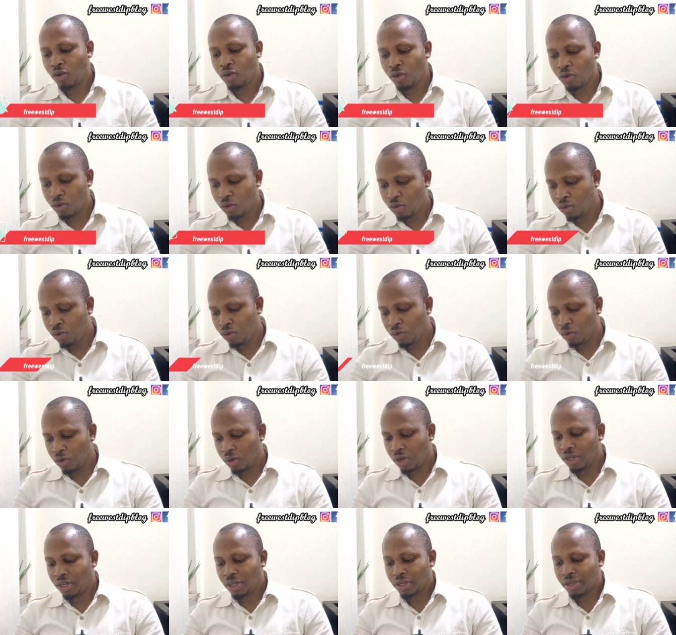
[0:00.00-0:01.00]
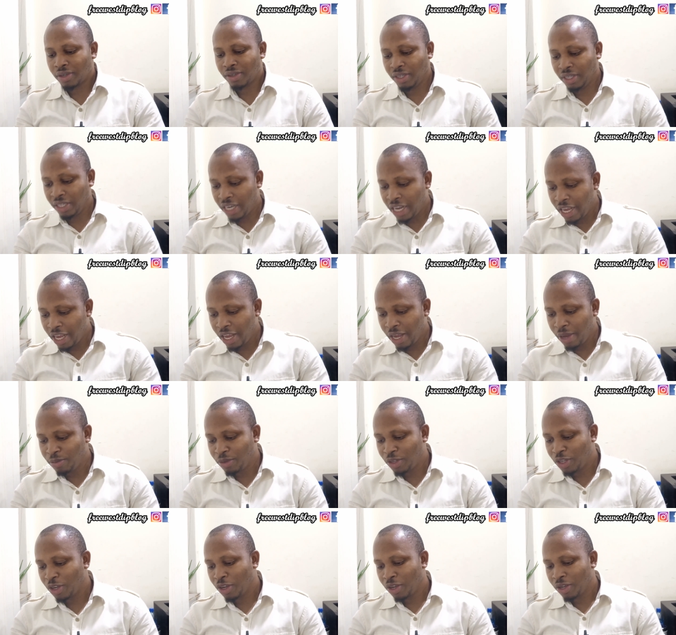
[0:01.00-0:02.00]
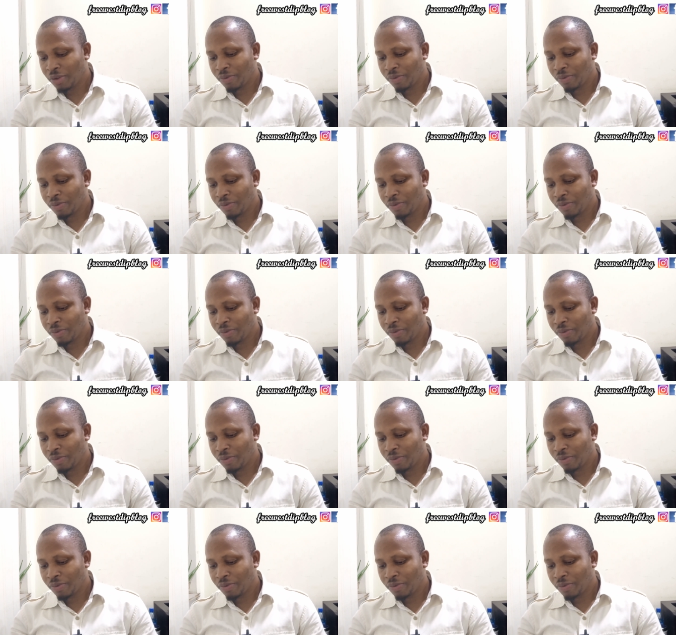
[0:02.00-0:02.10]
Ogulu named